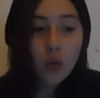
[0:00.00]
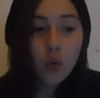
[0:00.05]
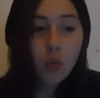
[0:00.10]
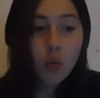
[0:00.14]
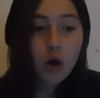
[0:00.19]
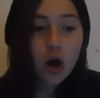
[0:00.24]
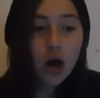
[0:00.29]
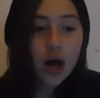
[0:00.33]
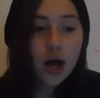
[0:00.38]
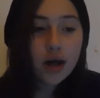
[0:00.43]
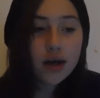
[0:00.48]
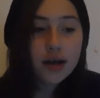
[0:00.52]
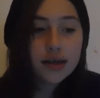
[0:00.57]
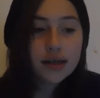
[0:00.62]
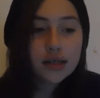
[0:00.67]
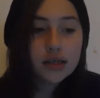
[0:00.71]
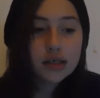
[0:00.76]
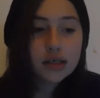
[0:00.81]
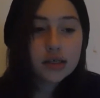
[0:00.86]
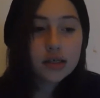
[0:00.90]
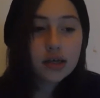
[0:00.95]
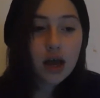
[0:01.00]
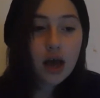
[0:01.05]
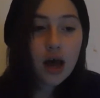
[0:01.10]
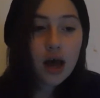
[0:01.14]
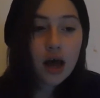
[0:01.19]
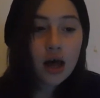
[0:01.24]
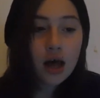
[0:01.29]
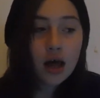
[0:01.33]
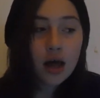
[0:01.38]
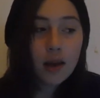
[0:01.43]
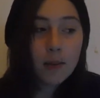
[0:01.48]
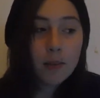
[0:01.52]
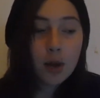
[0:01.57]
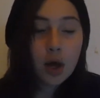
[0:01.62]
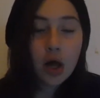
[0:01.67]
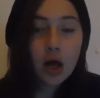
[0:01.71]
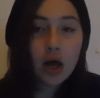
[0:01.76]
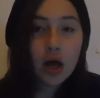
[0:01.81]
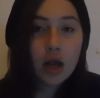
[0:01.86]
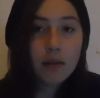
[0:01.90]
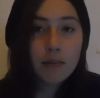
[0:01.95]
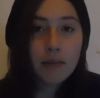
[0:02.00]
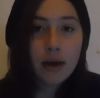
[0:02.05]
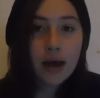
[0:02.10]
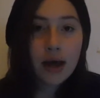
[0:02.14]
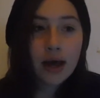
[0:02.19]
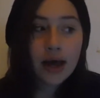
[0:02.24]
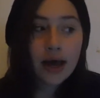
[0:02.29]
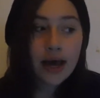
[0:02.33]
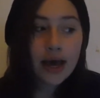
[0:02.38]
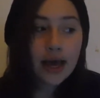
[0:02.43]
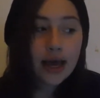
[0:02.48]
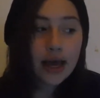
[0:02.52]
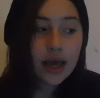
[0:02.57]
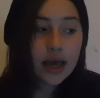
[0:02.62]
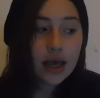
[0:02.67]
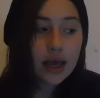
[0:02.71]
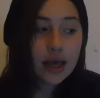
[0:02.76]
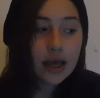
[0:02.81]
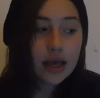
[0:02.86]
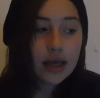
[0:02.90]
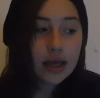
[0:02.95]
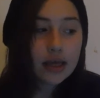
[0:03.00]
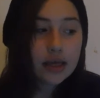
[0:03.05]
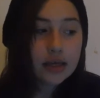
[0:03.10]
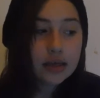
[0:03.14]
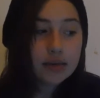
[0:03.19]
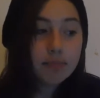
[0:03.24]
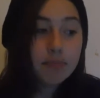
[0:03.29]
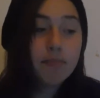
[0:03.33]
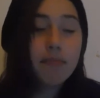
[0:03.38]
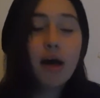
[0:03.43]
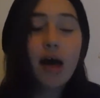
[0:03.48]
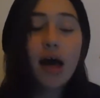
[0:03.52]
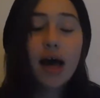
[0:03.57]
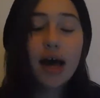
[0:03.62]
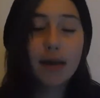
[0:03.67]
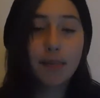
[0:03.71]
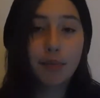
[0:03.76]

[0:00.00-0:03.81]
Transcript: was on my